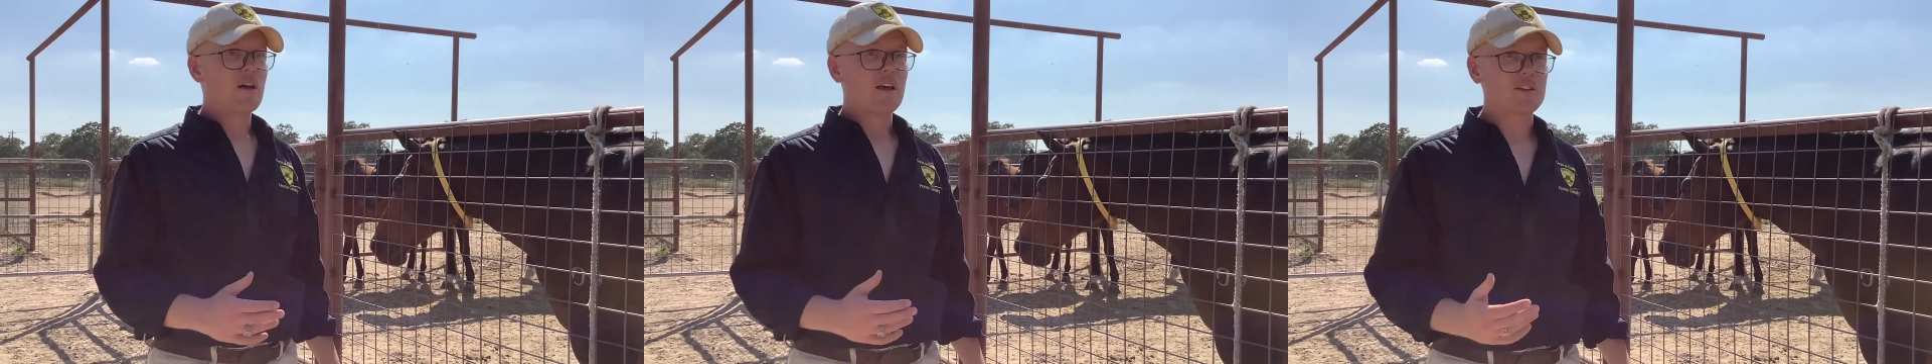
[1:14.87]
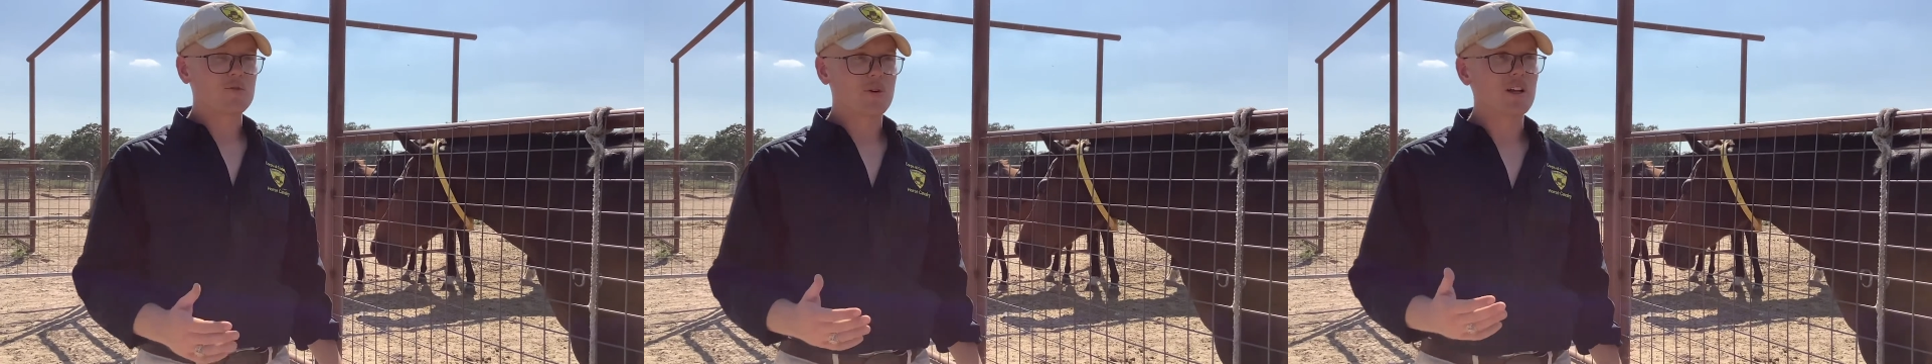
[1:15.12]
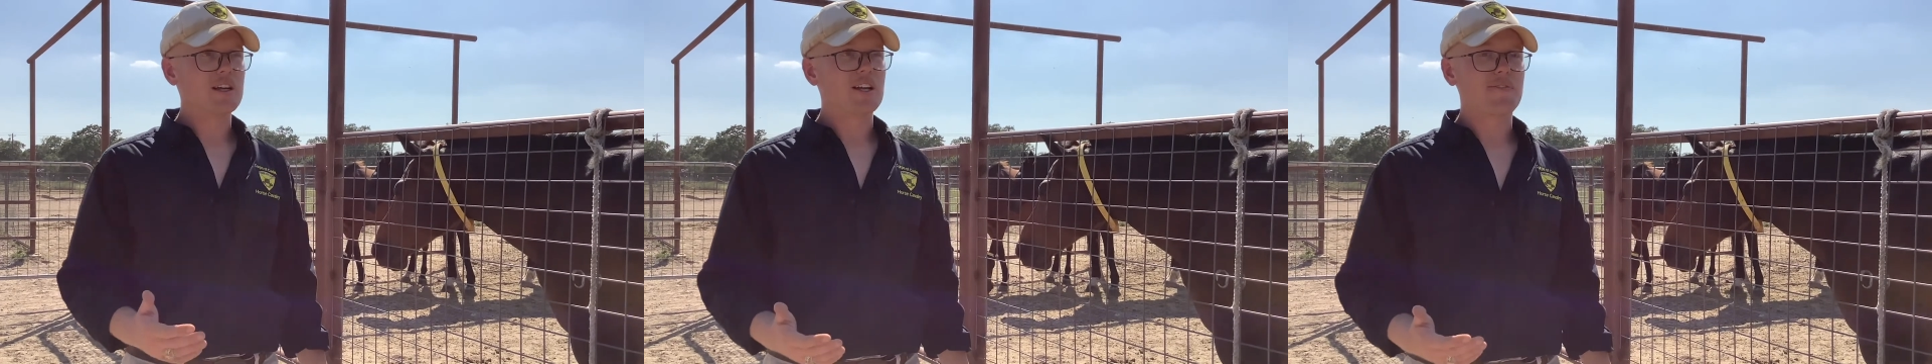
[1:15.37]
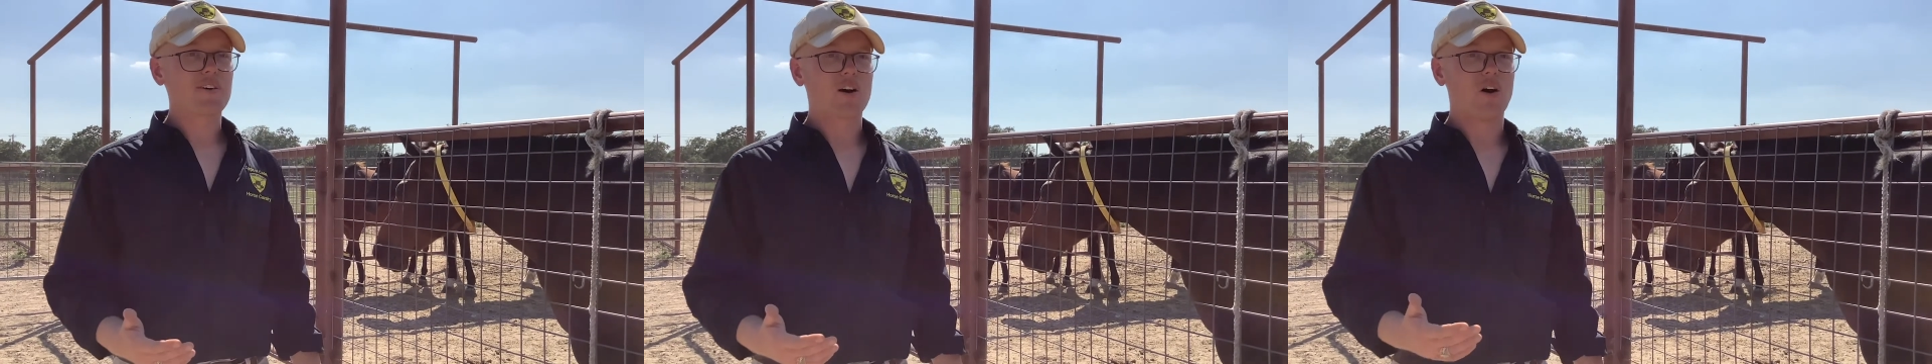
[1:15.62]
It's really
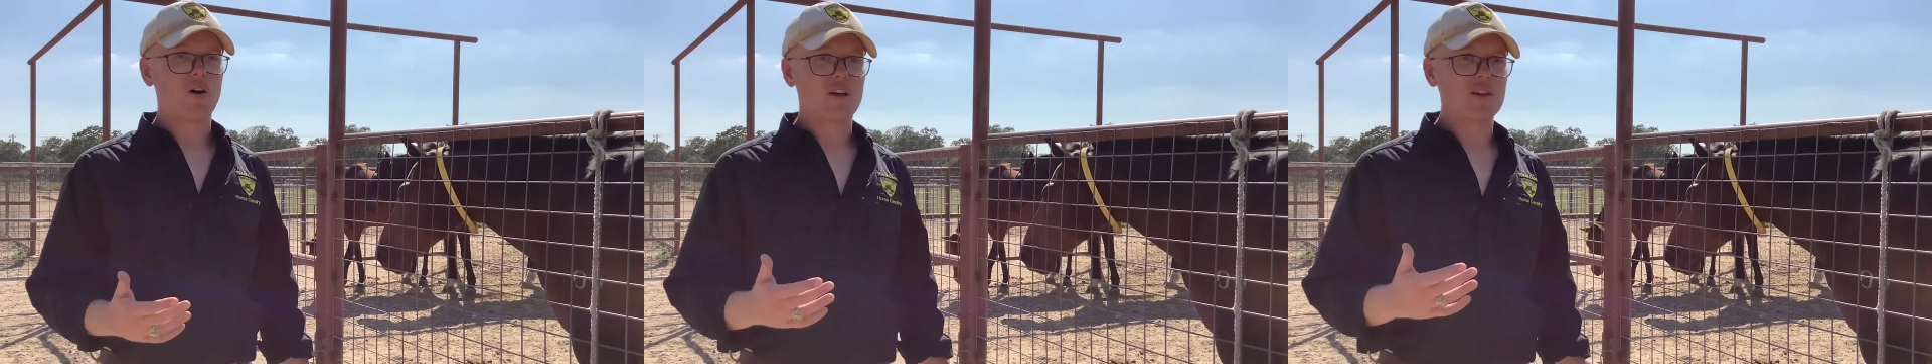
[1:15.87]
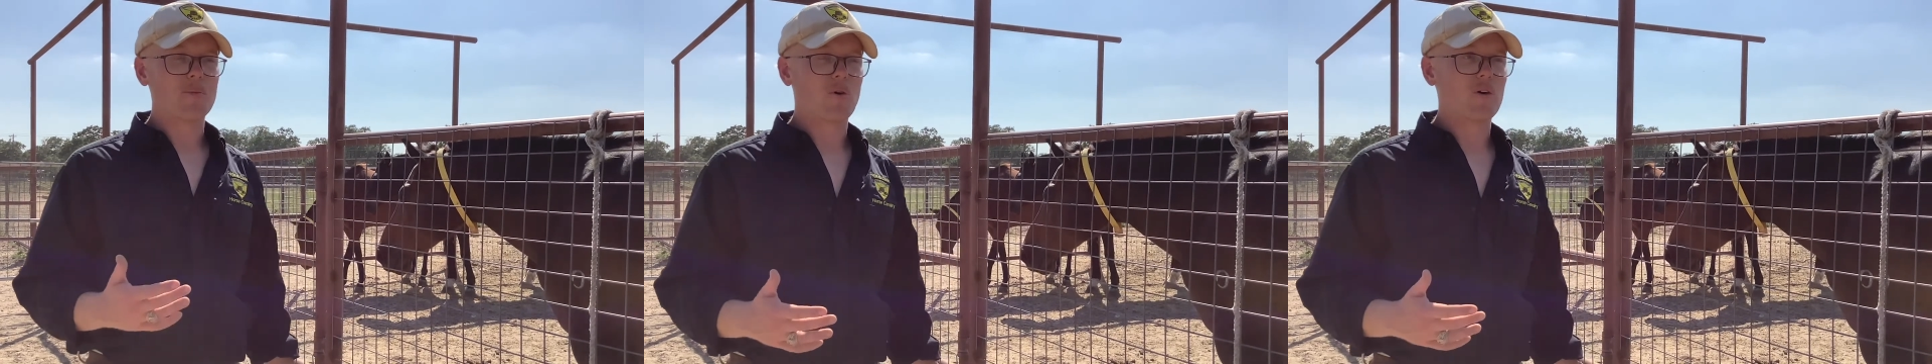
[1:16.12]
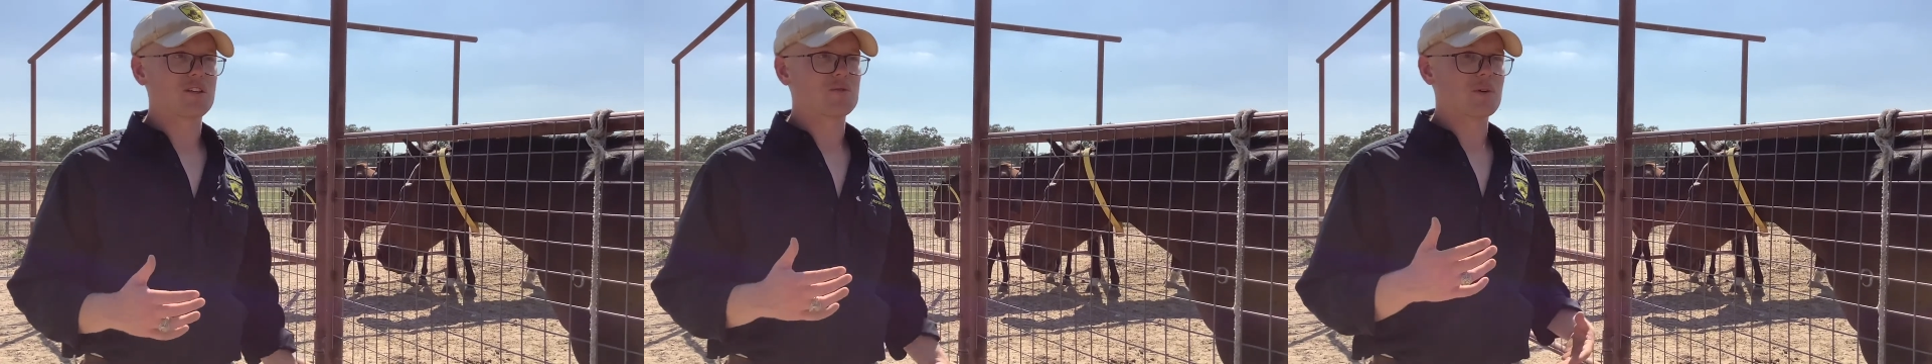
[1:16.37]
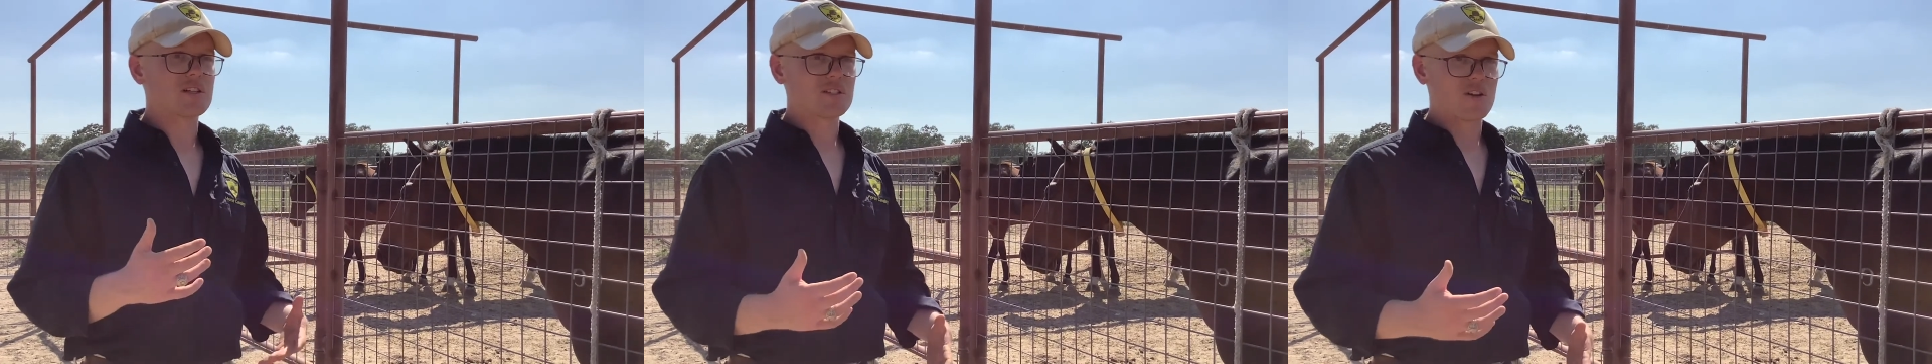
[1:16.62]
difficult in the mornings when it's